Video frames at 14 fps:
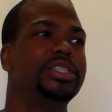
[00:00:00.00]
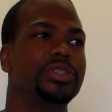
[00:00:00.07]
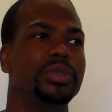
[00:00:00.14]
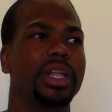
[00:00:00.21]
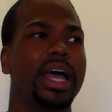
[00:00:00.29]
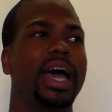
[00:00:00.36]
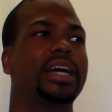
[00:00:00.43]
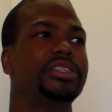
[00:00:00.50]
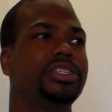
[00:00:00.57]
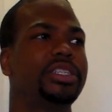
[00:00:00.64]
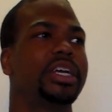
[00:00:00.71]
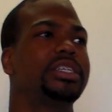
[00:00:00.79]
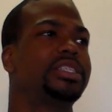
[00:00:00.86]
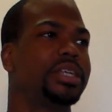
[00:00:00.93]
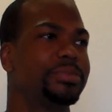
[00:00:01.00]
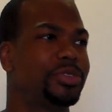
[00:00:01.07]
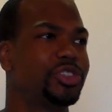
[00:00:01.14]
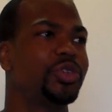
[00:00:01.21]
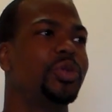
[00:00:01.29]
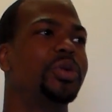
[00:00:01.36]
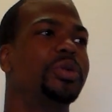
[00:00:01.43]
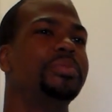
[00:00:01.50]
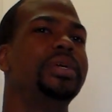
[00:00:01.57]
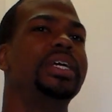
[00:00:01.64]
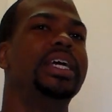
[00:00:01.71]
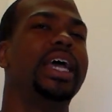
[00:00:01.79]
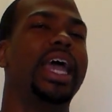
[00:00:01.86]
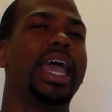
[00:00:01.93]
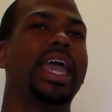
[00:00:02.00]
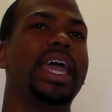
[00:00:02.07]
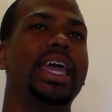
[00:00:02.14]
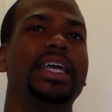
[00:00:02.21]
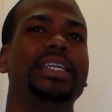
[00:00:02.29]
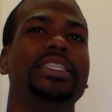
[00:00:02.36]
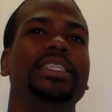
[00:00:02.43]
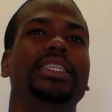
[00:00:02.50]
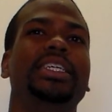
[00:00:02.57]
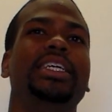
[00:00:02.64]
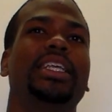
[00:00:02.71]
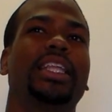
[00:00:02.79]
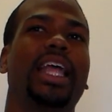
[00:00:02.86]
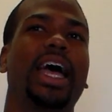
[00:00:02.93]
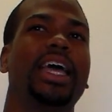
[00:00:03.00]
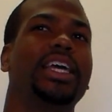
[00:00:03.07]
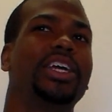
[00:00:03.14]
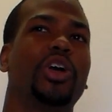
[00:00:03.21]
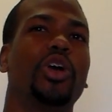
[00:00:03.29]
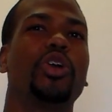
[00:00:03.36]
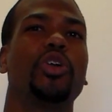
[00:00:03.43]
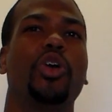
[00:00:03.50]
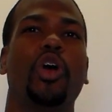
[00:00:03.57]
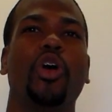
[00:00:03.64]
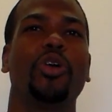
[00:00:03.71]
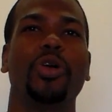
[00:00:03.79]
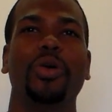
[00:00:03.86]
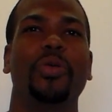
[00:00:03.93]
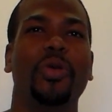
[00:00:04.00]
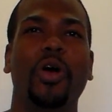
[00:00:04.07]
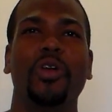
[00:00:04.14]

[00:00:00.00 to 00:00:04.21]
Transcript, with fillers: She was loud, she cussed up a storm, and like her, her,